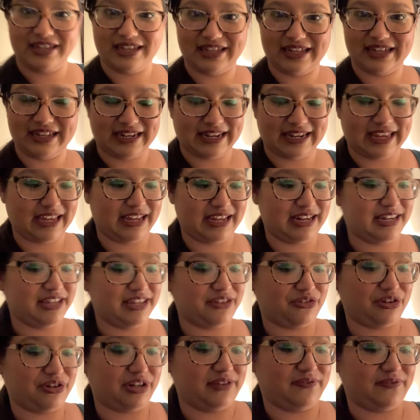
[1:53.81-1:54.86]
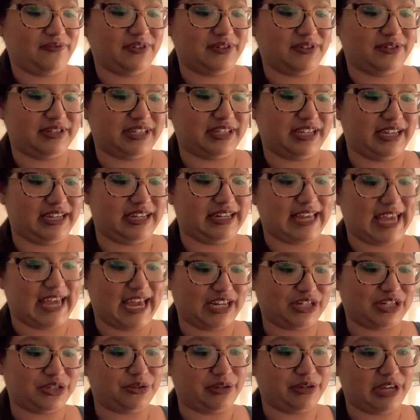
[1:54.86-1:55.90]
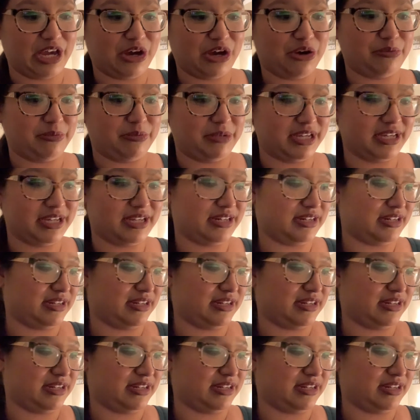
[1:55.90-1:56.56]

And it literally feels like an actual helmet.